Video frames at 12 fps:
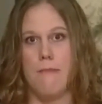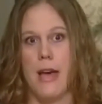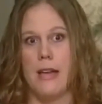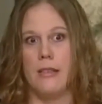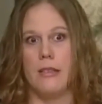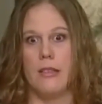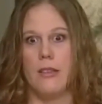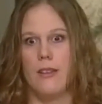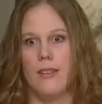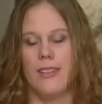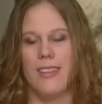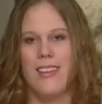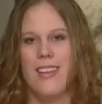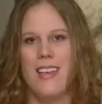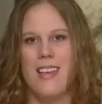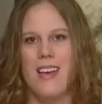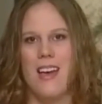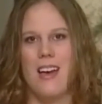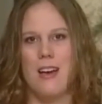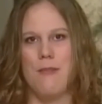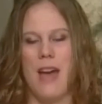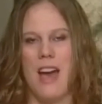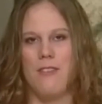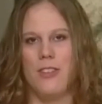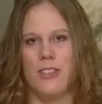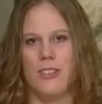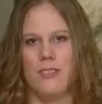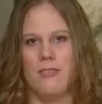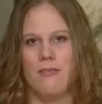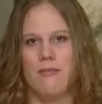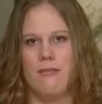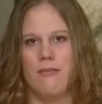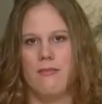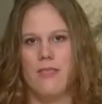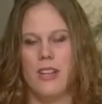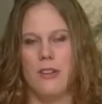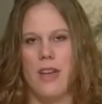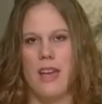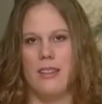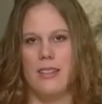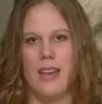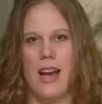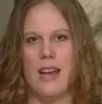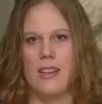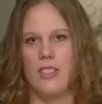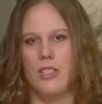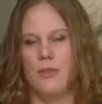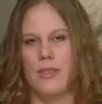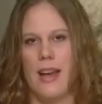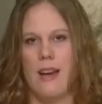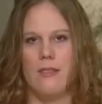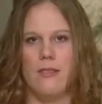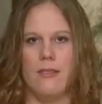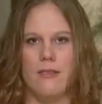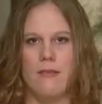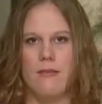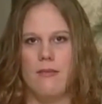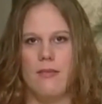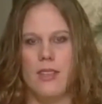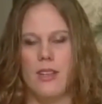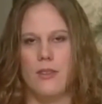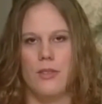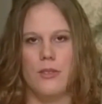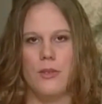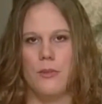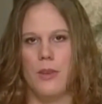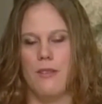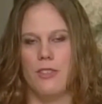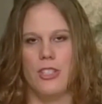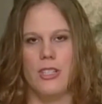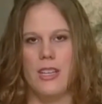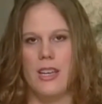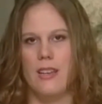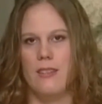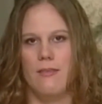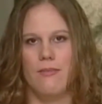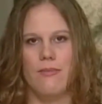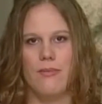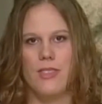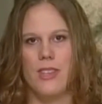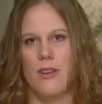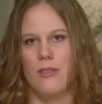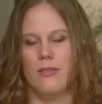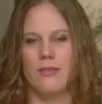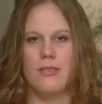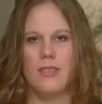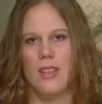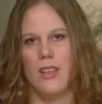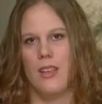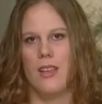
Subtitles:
at best after, Caylee died and she was out and, doing whatever she did. So